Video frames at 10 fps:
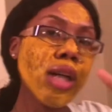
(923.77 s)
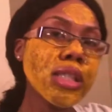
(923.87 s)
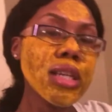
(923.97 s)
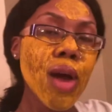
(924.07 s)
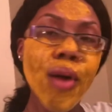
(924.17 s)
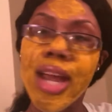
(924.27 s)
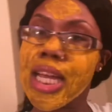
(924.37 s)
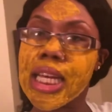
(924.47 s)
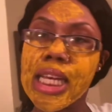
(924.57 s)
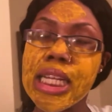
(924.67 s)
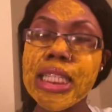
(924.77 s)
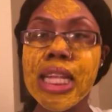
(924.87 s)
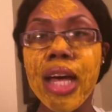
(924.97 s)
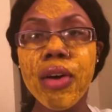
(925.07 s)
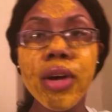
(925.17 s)
All right, it is
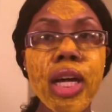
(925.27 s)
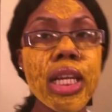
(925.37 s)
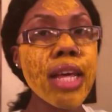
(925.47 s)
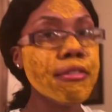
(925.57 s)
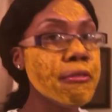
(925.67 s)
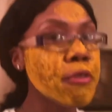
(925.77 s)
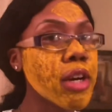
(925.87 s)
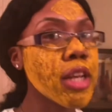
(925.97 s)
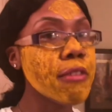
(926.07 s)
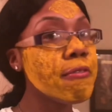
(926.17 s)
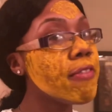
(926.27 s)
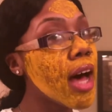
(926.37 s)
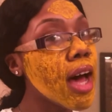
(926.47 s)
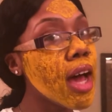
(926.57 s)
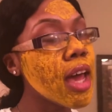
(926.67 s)
now
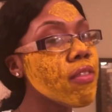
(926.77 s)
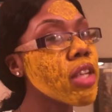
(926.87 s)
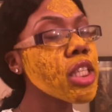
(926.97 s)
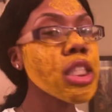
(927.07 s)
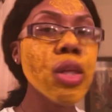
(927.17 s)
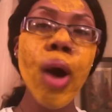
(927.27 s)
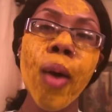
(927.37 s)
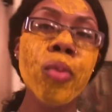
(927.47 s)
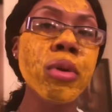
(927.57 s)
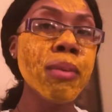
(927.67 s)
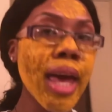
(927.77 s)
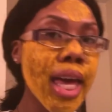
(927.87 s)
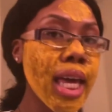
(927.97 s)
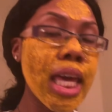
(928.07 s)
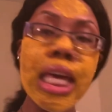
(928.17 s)
11:45, so I will be back
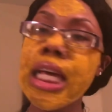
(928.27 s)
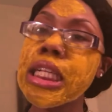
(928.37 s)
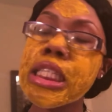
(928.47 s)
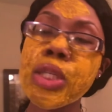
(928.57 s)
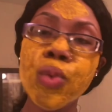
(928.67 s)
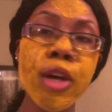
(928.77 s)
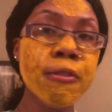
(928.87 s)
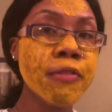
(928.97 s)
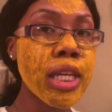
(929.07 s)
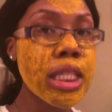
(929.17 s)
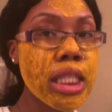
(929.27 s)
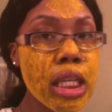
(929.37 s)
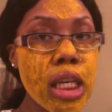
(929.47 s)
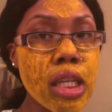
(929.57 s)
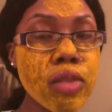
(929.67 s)
at
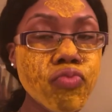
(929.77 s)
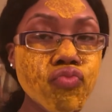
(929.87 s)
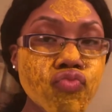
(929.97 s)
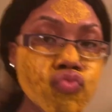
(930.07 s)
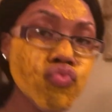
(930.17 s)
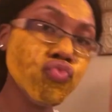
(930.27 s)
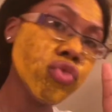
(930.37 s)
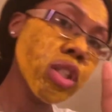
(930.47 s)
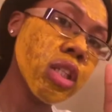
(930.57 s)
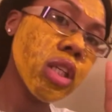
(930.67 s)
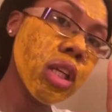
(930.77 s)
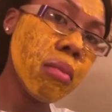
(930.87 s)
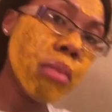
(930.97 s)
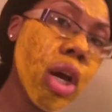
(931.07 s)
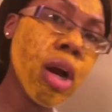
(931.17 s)
12:15.
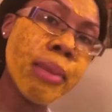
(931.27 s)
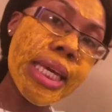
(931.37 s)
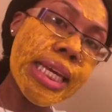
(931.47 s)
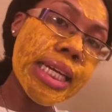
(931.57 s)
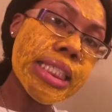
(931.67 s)
BRB.